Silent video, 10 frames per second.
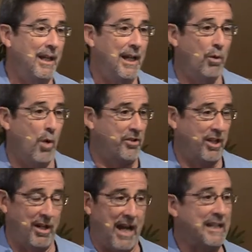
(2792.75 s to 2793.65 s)
It
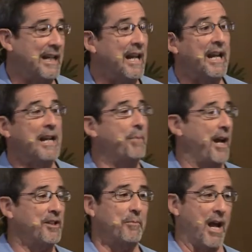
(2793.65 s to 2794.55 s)
wasn't an idea in
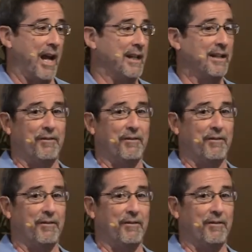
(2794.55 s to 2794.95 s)
anybody's mind.